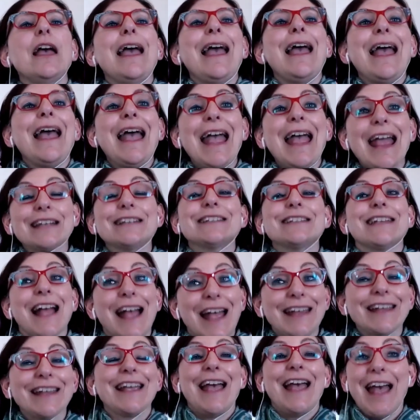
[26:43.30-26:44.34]
and
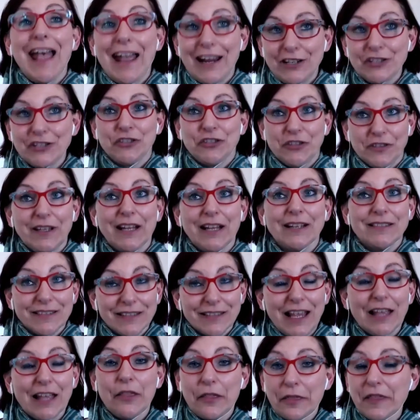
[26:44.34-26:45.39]
take action. That's the
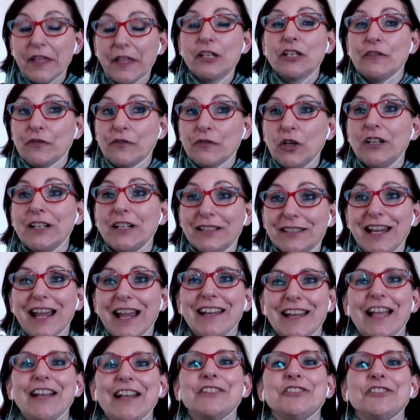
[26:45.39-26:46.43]
other thing. You've got to
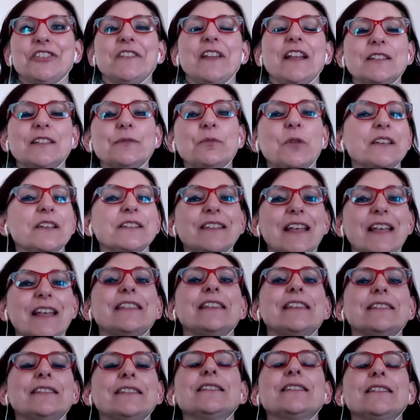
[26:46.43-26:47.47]
take action. That's why I say
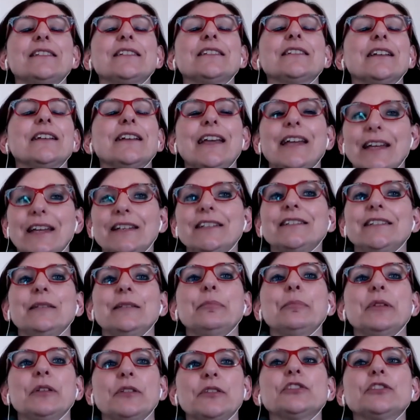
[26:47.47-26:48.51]
this isn't easy
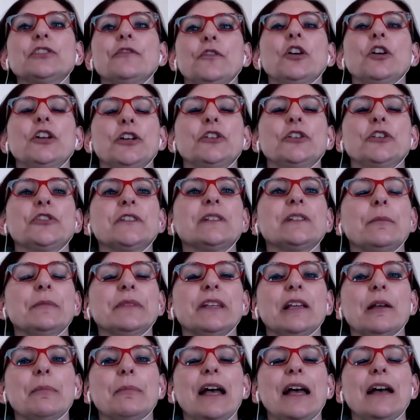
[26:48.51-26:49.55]
because you've got to do
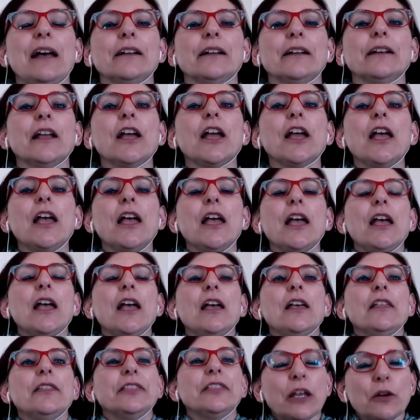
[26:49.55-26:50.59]
something about it.
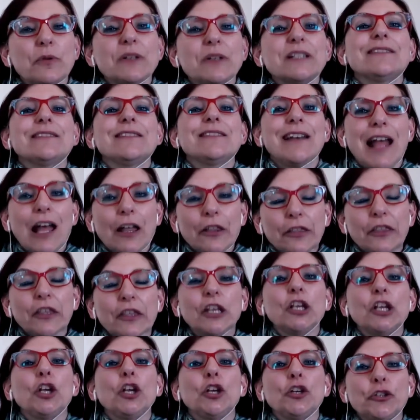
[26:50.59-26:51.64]
There is
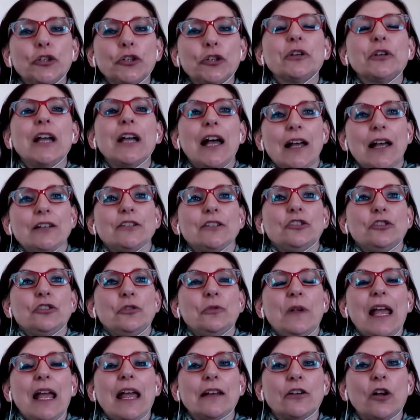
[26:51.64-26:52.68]
nothing you can't do.
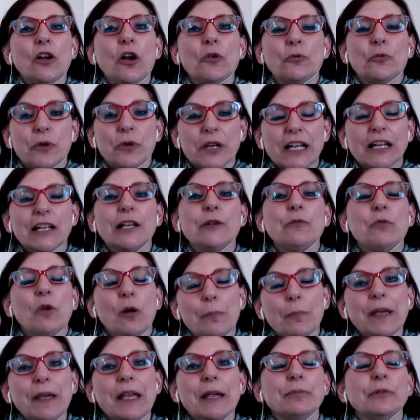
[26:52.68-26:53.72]
And I really
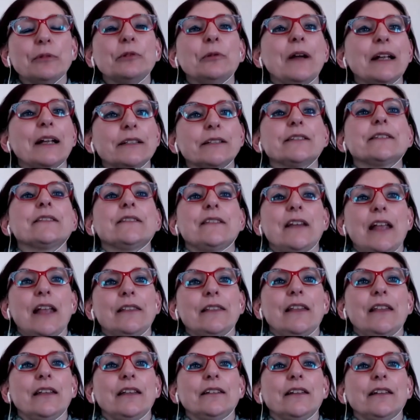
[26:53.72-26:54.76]
want people to
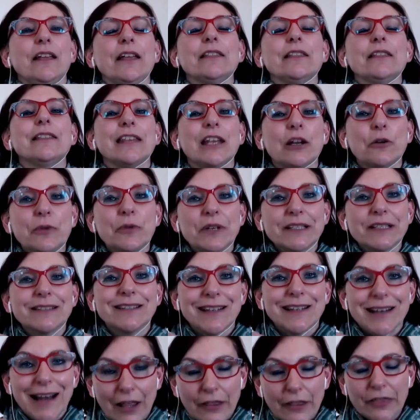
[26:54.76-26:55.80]
understand that. There is
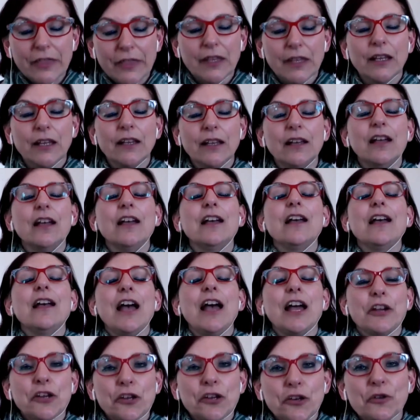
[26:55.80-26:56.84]
nothing
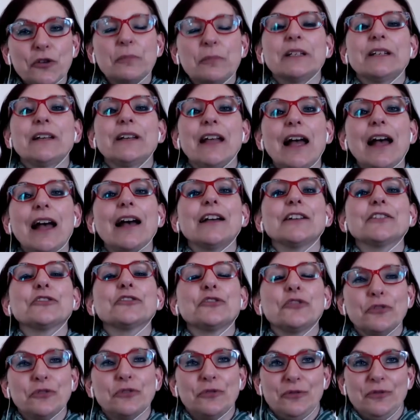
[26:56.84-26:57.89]
a human can't
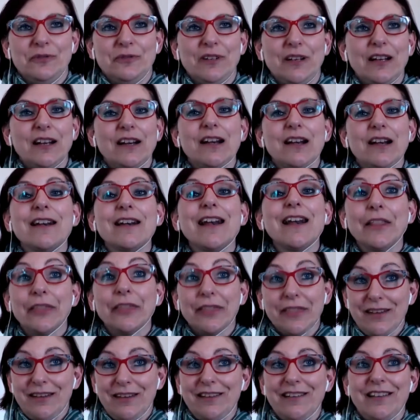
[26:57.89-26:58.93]
do.
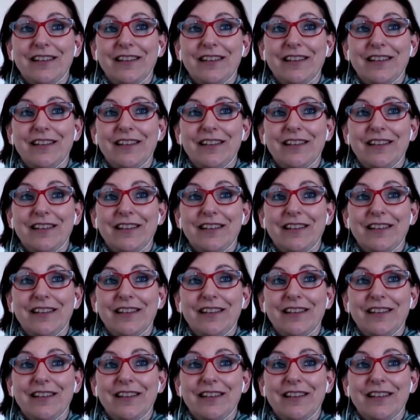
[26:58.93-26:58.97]
Nothing.